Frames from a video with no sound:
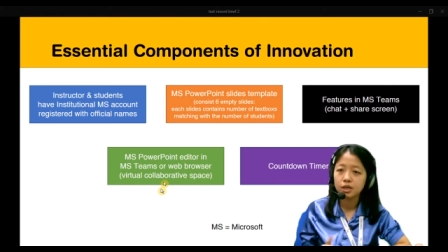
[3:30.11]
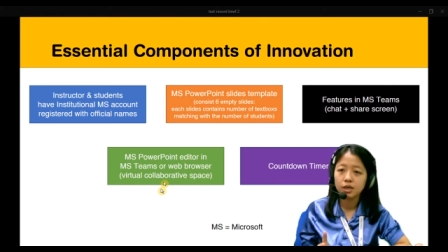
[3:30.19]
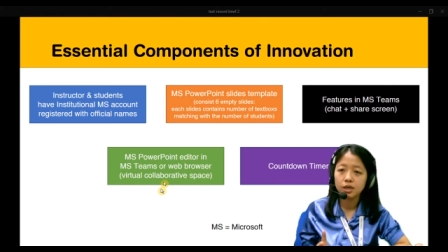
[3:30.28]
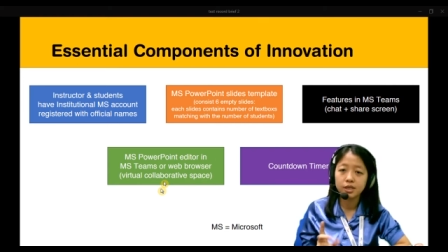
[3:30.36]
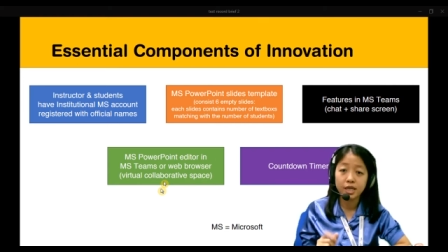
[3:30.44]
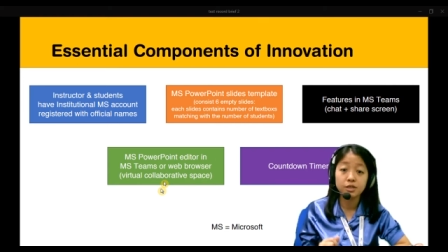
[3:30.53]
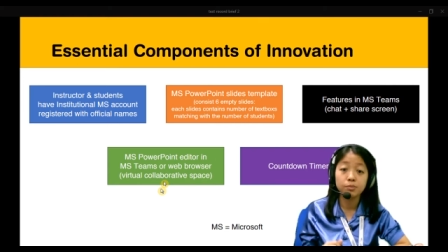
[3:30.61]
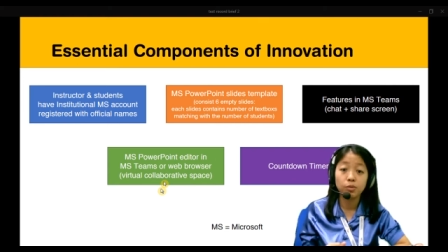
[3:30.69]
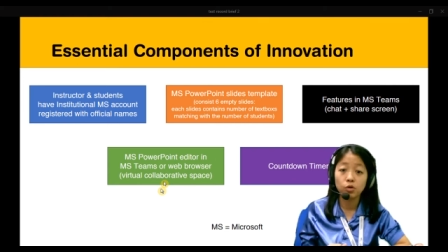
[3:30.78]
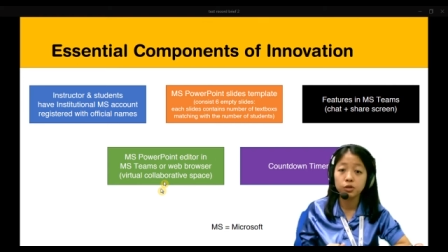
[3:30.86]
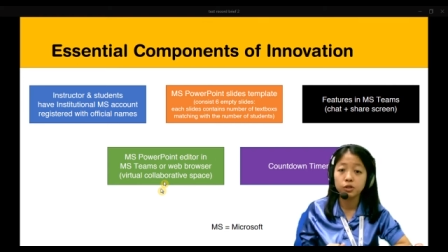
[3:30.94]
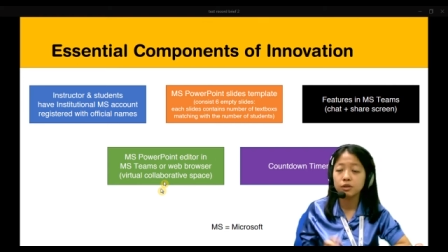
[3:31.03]
That's
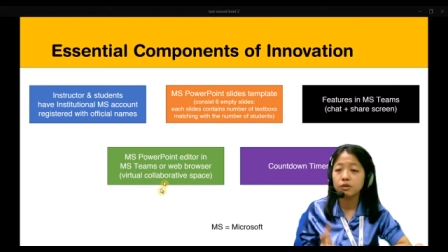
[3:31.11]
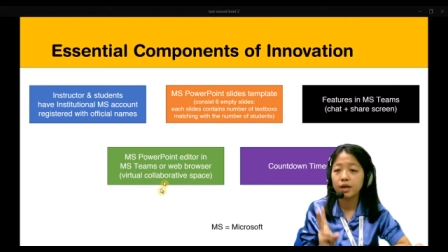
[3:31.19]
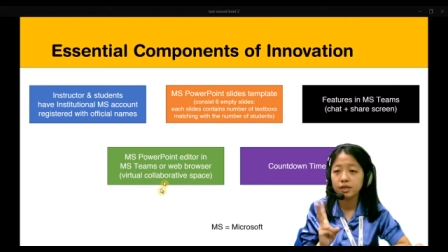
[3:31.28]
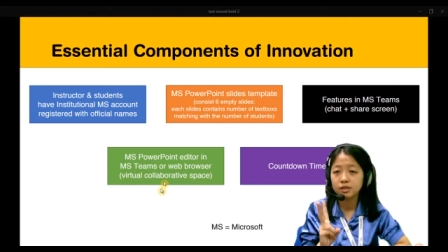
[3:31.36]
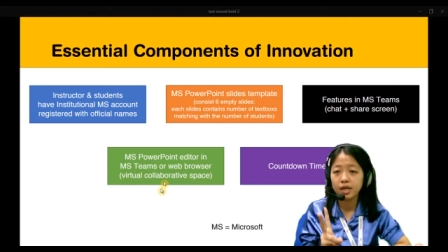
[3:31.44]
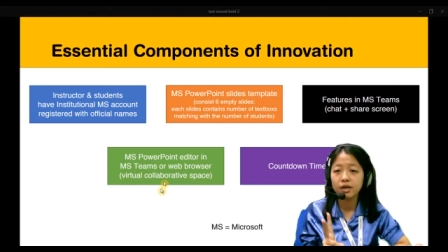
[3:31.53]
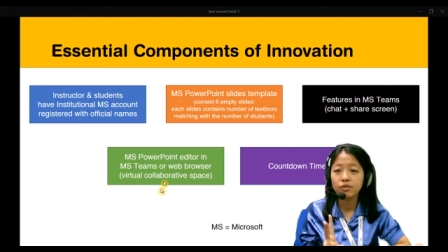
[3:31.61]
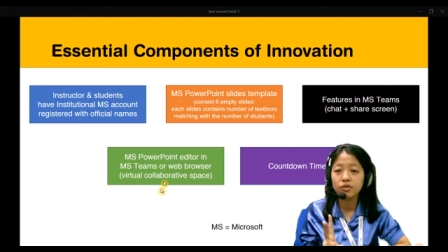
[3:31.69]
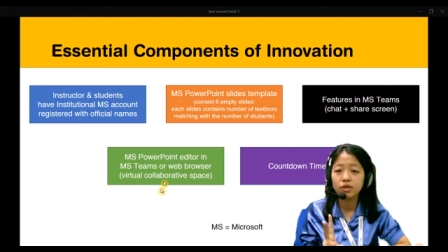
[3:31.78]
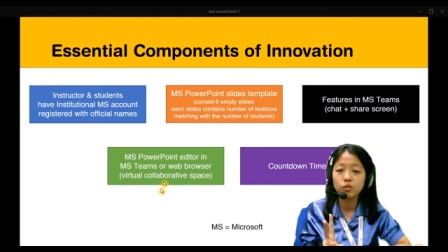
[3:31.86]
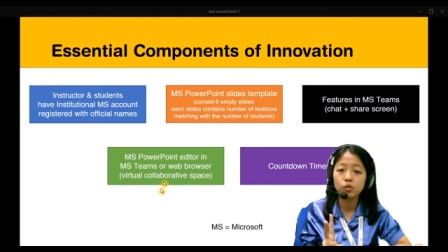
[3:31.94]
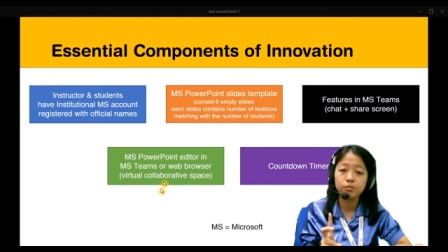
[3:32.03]
important, right? Second thing
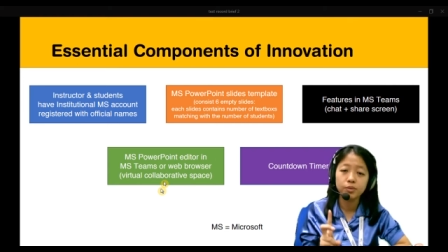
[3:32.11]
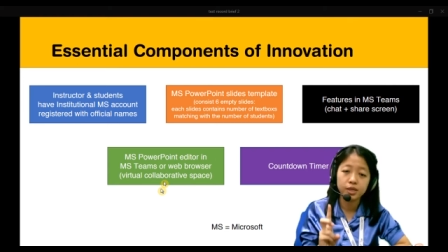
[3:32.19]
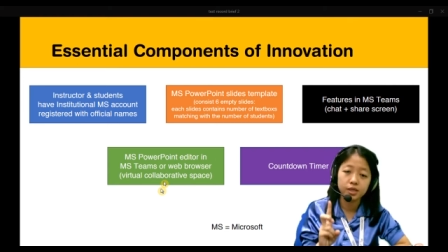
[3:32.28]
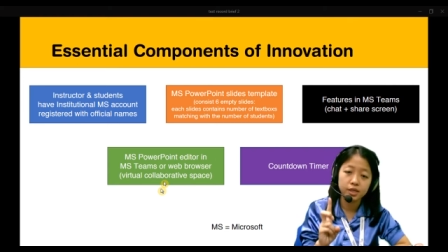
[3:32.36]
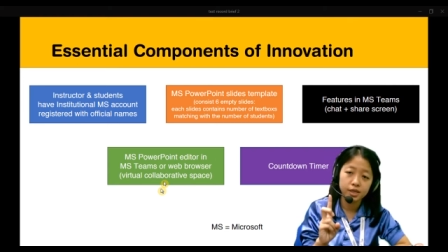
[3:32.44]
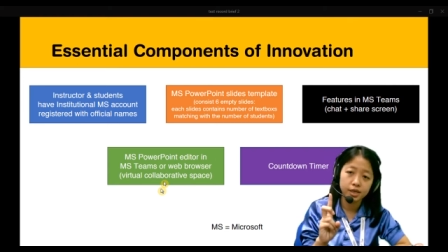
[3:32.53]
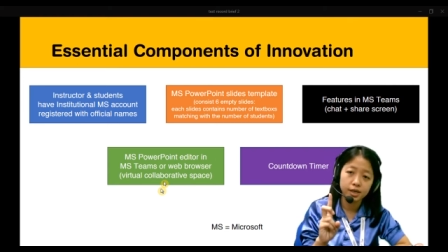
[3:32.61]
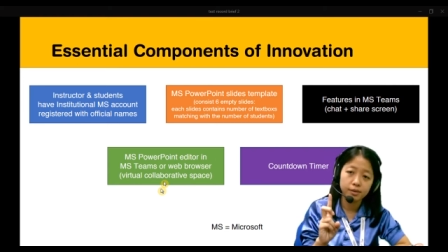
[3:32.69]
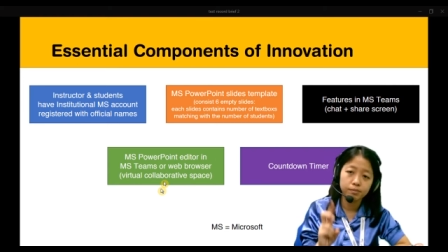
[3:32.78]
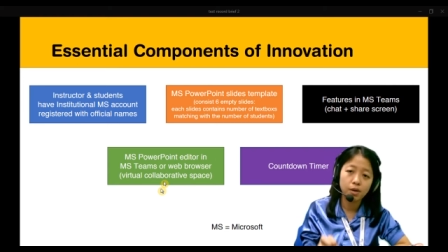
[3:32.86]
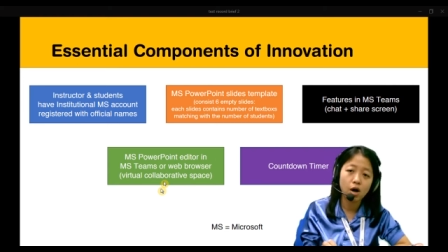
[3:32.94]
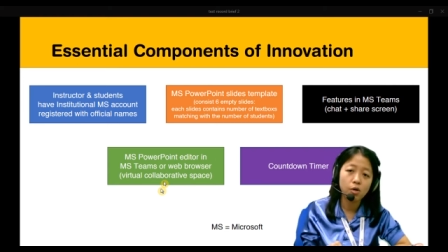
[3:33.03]
would be the
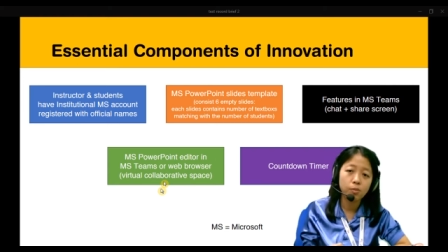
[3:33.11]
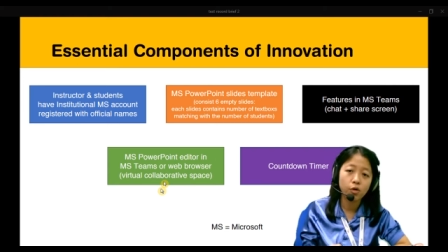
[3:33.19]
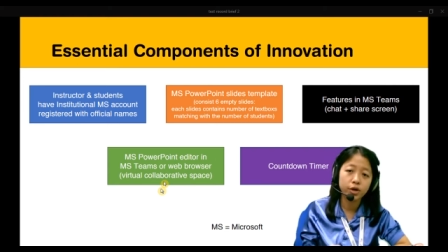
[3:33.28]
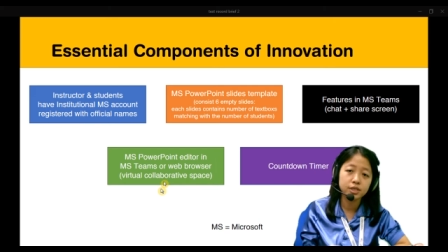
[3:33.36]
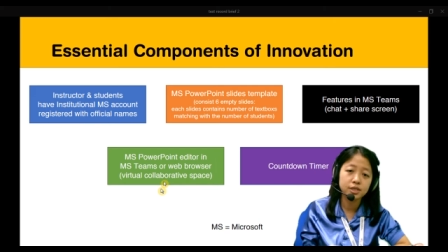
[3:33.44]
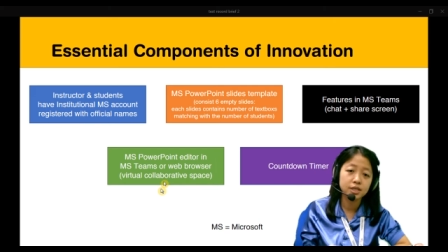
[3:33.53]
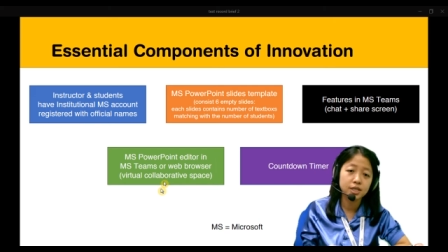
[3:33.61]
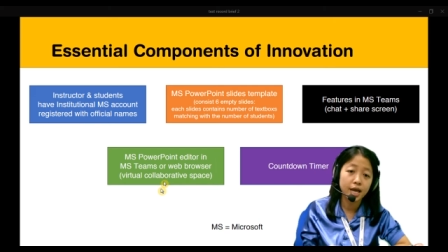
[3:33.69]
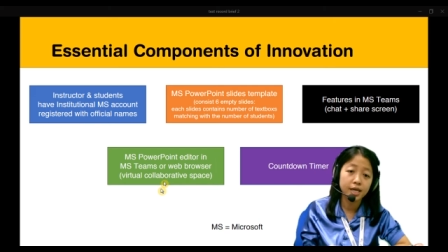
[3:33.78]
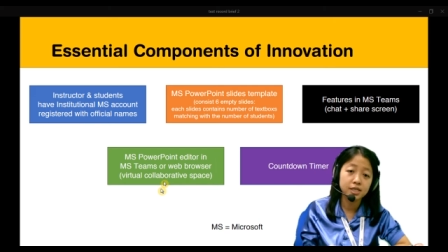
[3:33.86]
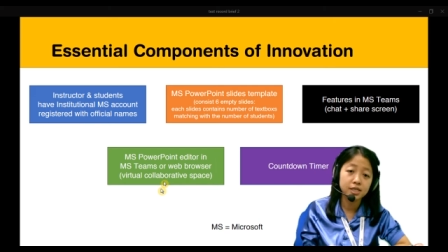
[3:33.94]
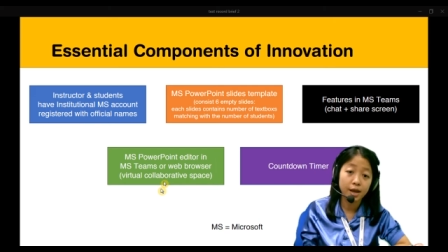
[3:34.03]
PowerPoint
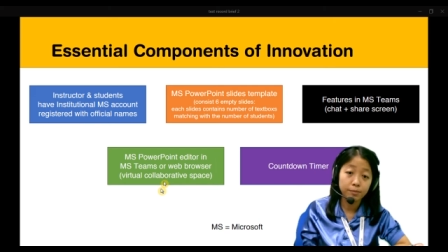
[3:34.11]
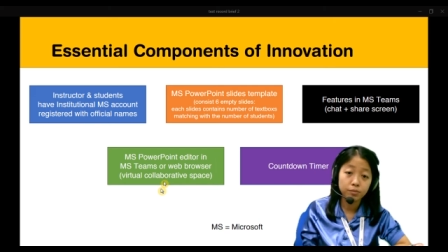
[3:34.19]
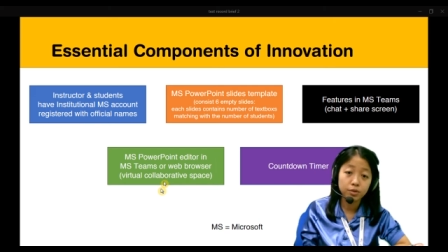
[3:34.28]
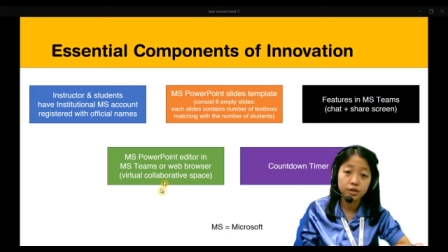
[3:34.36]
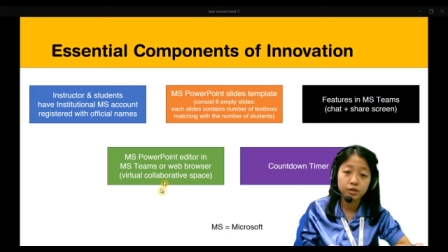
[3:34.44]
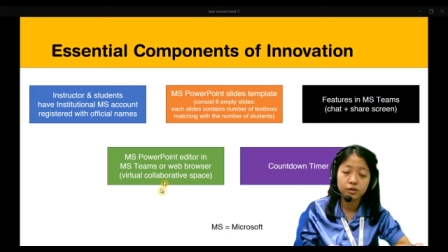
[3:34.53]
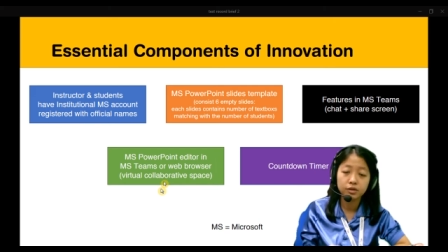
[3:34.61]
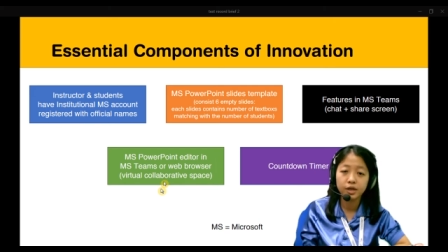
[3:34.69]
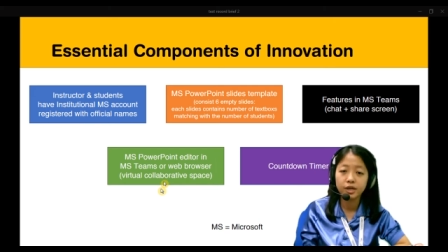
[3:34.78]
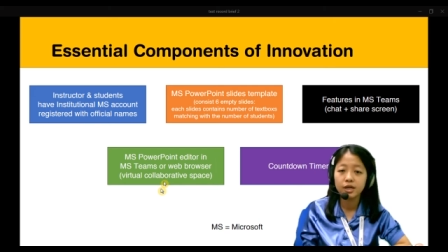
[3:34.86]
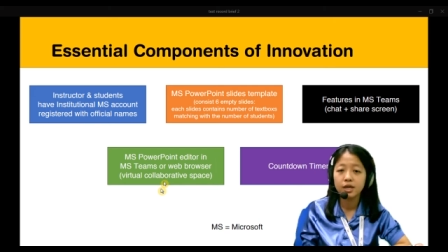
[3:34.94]
slides template, right?